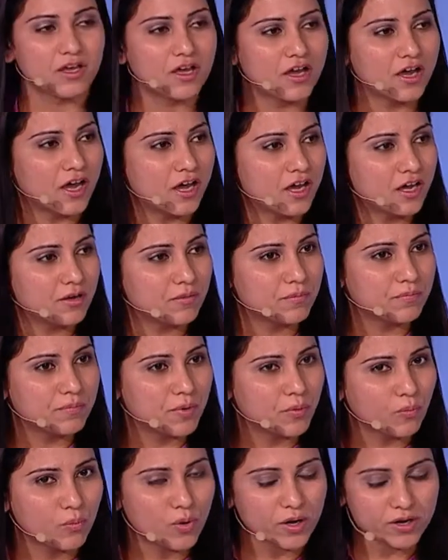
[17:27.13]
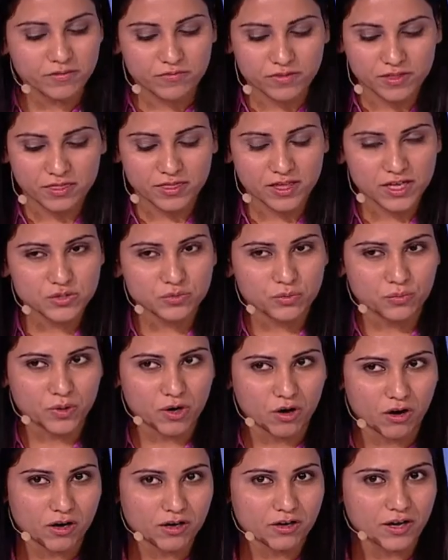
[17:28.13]
But one of the things when we
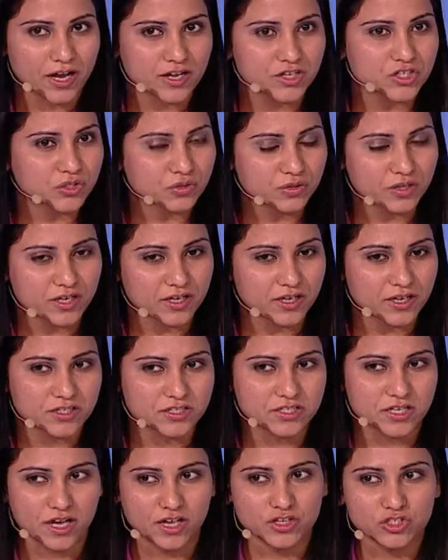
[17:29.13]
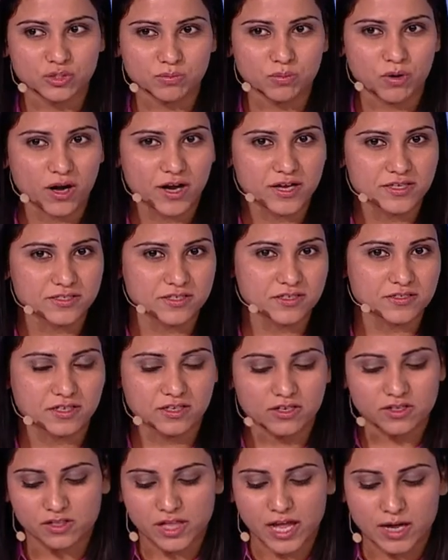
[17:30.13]
are entering into enterprises and
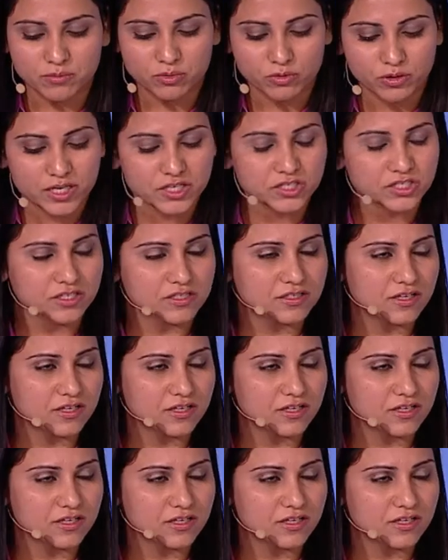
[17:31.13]
collaborations,